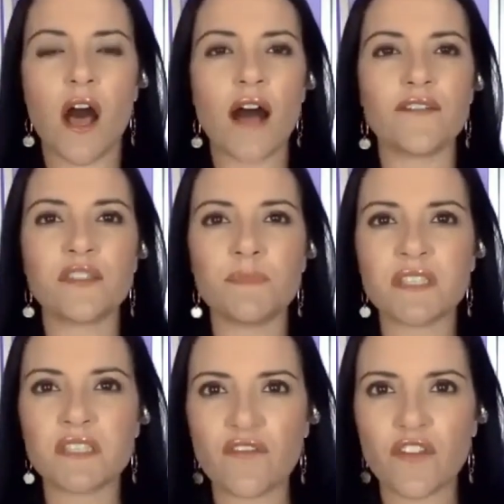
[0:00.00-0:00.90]
of
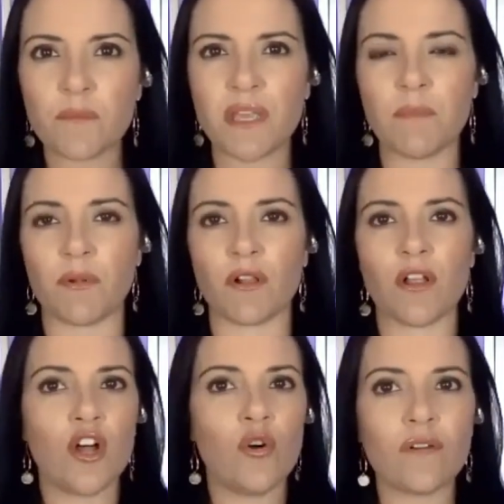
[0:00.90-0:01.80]
specific people
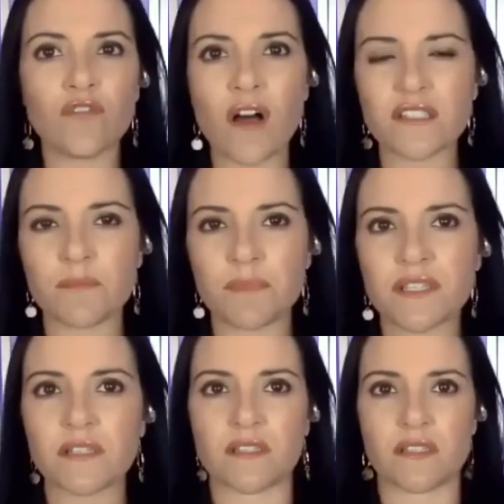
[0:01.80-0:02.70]
who have lost
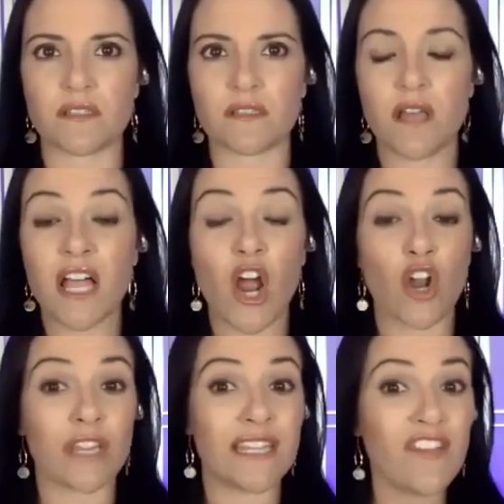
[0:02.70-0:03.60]
businesses,
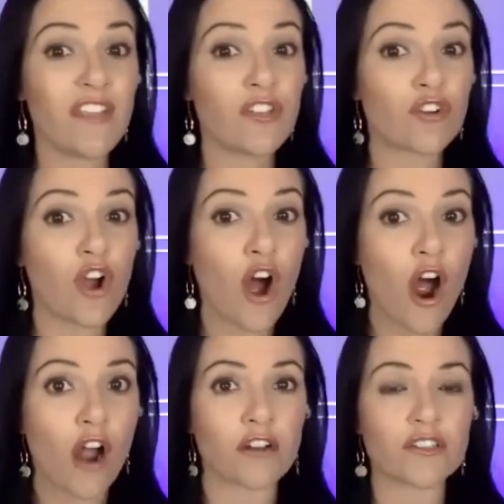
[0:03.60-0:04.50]
are living in their
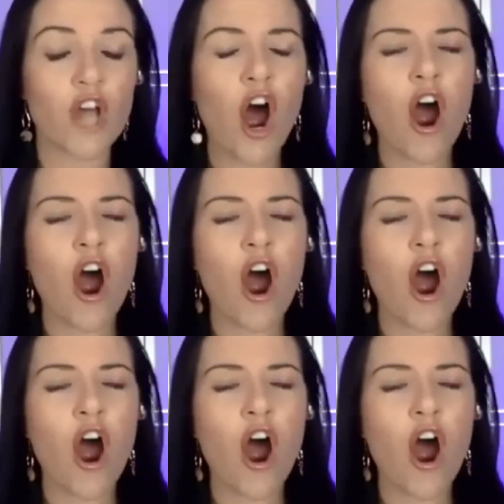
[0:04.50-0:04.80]
cars,